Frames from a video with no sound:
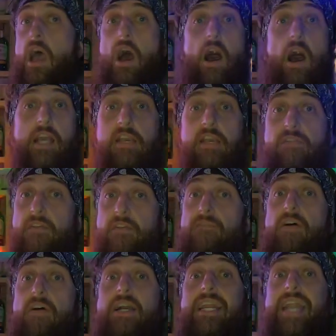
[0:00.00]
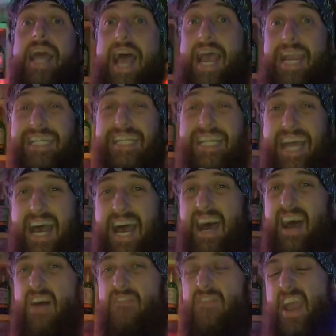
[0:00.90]
I give it a fucking 8.5
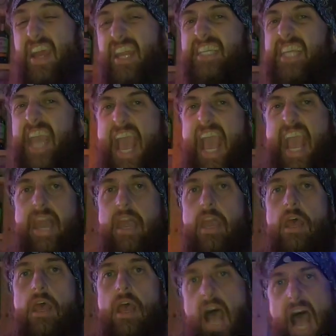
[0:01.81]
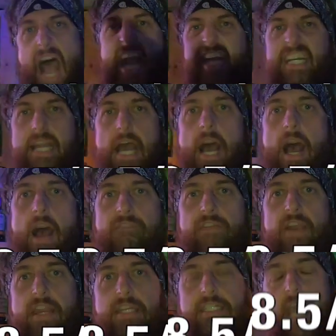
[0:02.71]
out of 10. 8.5
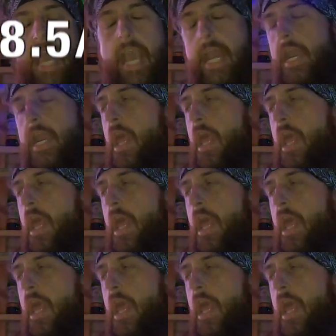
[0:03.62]
out of 10.